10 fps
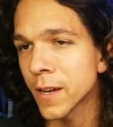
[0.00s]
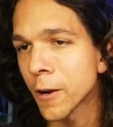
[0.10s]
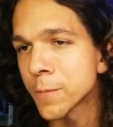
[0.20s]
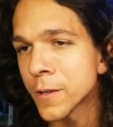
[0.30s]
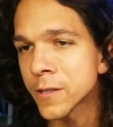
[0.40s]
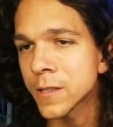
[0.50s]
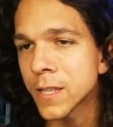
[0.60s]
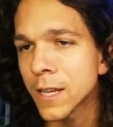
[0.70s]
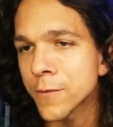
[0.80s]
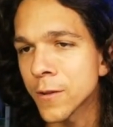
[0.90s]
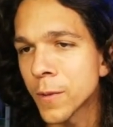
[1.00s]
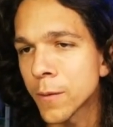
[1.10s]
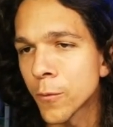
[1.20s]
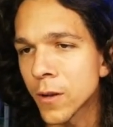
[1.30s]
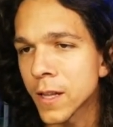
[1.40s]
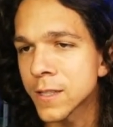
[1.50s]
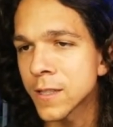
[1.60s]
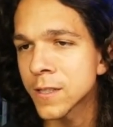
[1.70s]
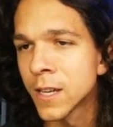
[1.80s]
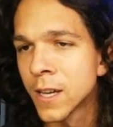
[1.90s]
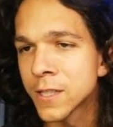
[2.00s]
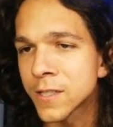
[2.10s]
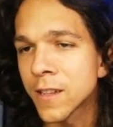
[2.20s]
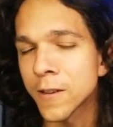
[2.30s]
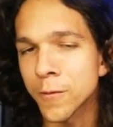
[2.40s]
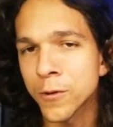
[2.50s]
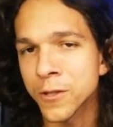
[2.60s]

I hope they're successful and make more lenses. Just a little more